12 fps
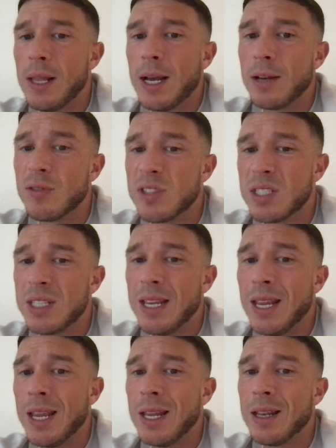and have
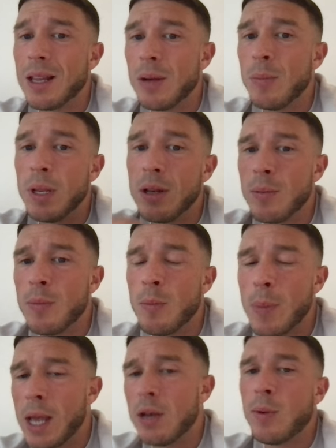seen and been
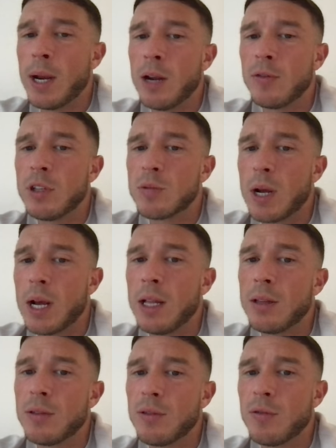made aware of this
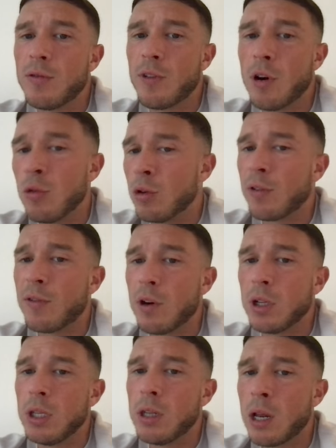brand for under
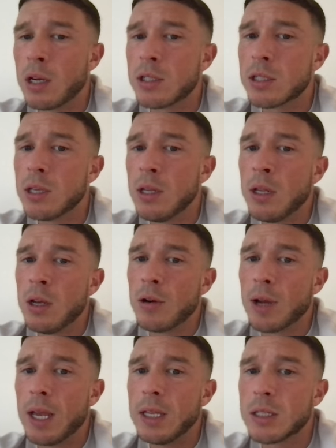$40.
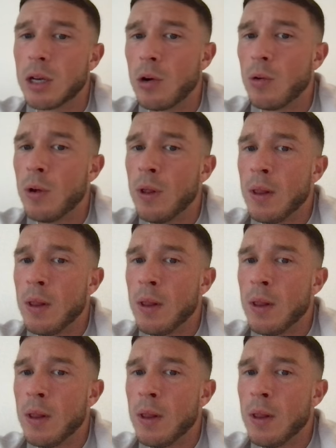Okay, so